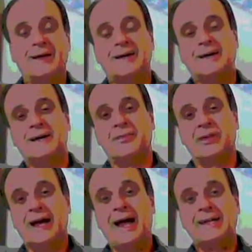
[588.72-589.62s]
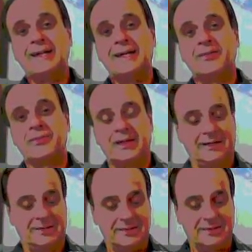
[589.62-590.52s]
The idea
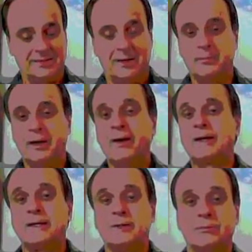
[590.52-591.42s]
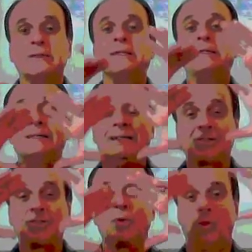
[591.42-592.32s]
that America really
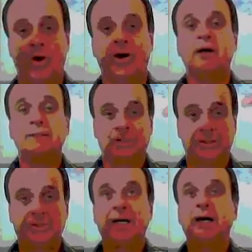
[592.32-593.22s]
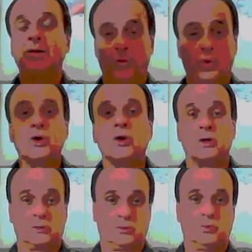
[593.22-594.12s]
is the one to tell the
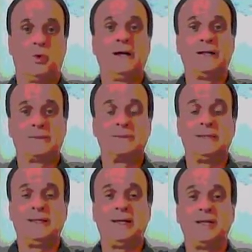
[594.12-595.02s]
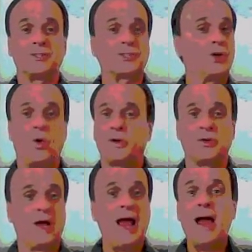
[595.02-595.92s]
world what is going
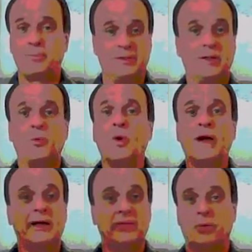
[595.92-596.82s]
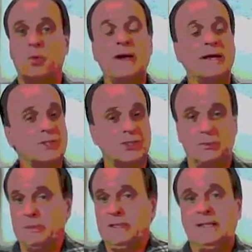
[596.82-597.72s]
to happen and the way it
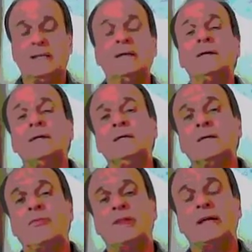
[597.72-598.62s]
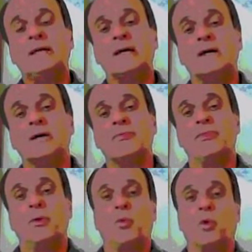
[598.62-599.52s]
should be.
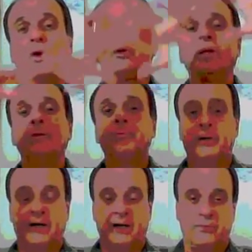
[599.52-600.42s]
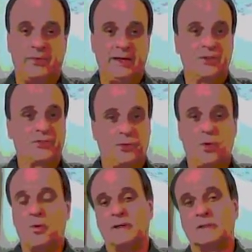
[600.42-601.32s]
The world empire that is
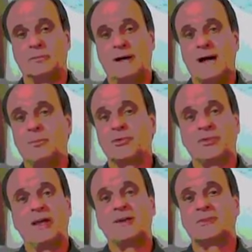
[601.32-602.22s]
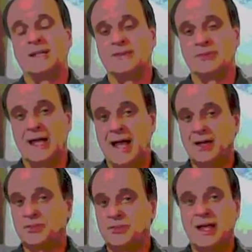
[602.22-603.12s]
forming, the Bible says that in the last